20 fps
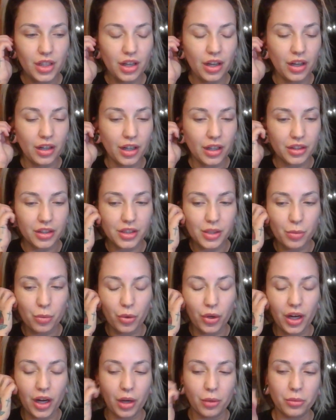And at this
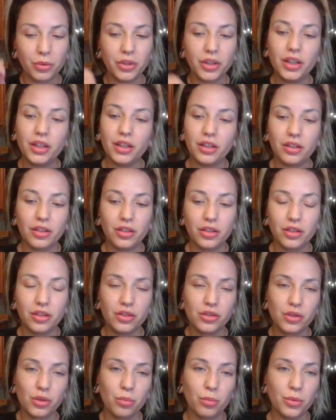point, I really think that
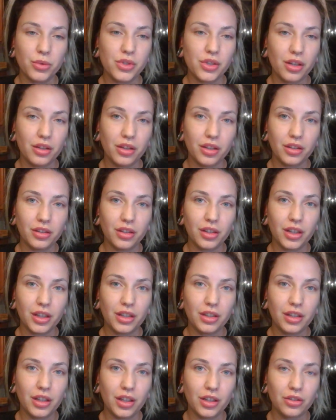there's almost nothing that I
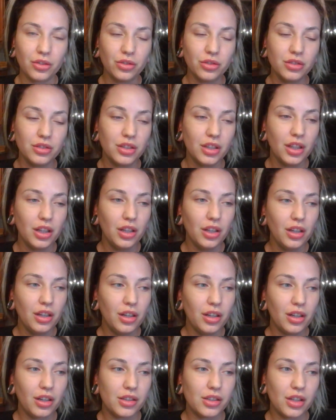can handle,
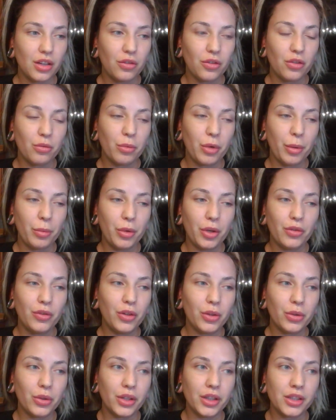except for maybe a
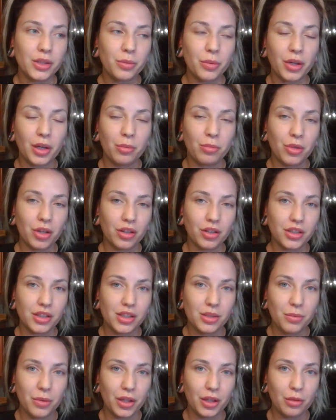few things, but I'm not going
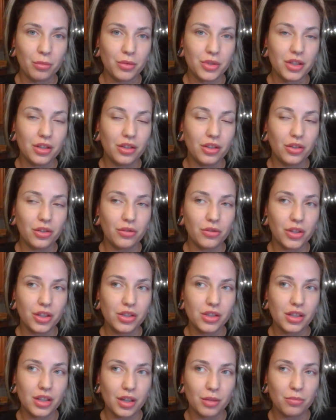to speak them into the
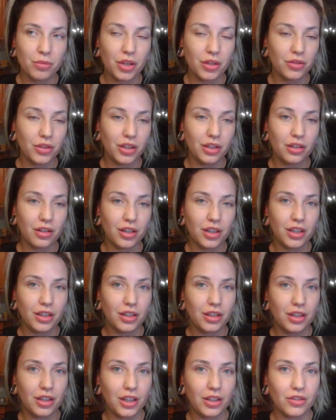universe, and I'm definitely not
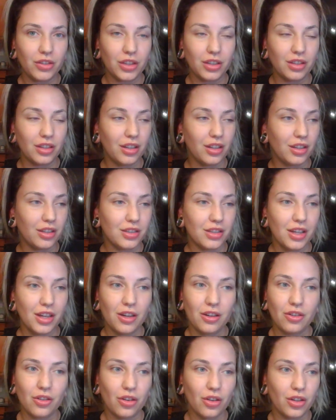going to even
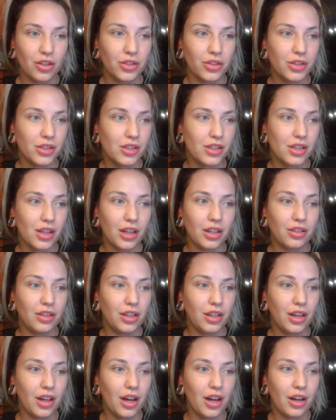intend on
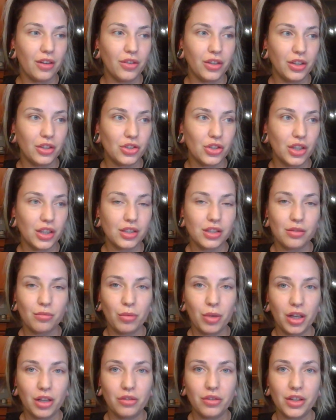slightly having a chance of
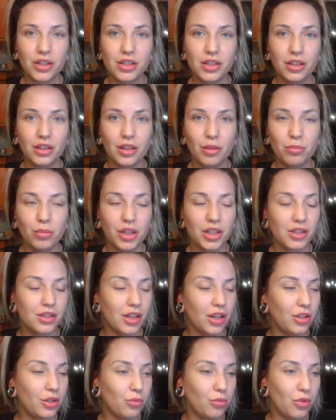manifesting them, because
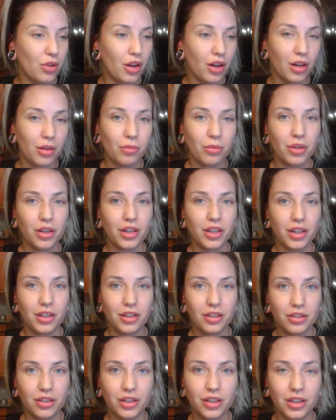I do not want
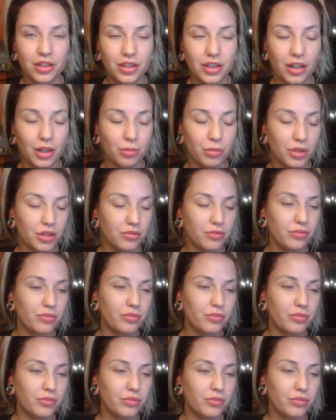anything like that to happen.